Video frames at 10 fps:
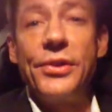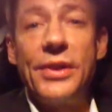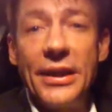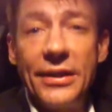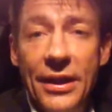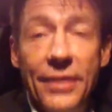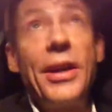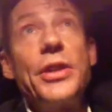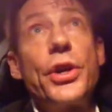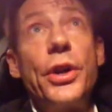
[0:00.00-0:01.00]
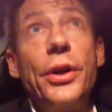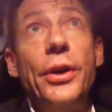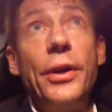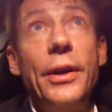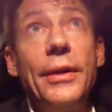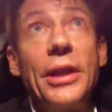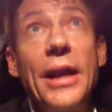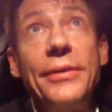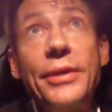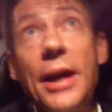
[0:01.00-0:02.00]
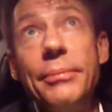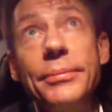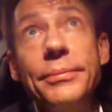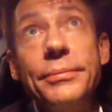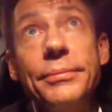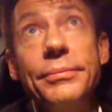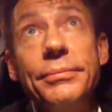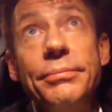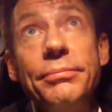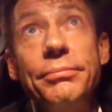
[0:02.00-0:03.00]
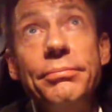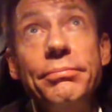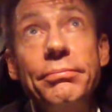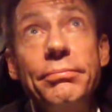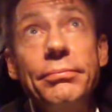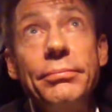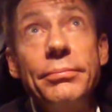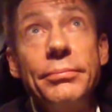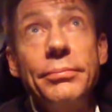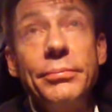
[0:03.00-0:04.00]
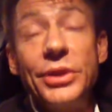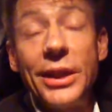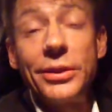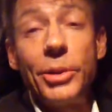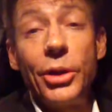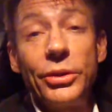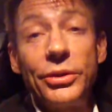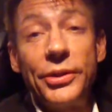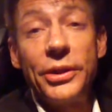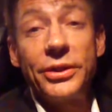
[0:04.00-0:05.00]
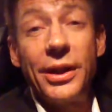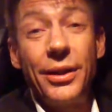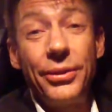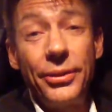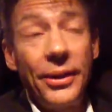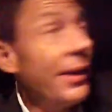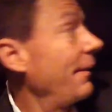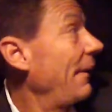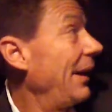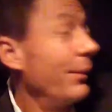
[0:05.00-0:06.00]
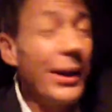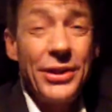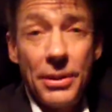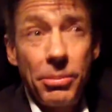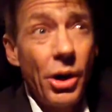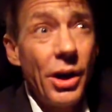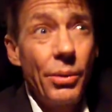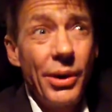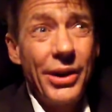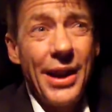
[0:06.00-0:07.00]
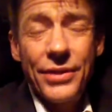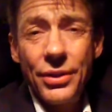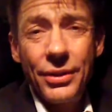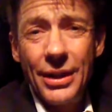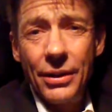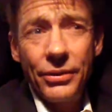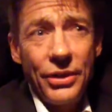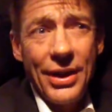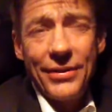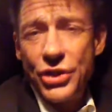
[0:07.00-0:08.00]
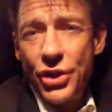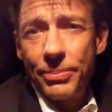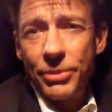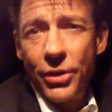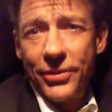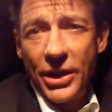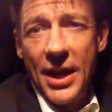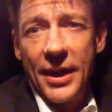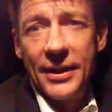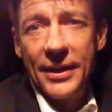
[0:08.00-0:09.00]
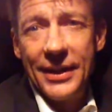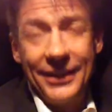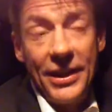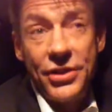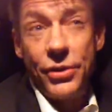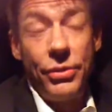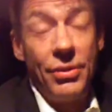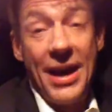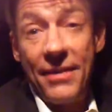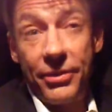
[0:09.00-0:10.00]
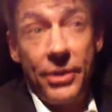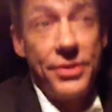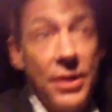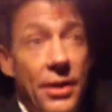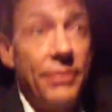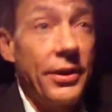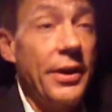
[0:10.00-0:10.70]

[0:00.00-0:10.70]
take the adventure of a lifetime. Set some goals for yourself and raise the bar where you haven't jumped over yet. At least do that for yourself.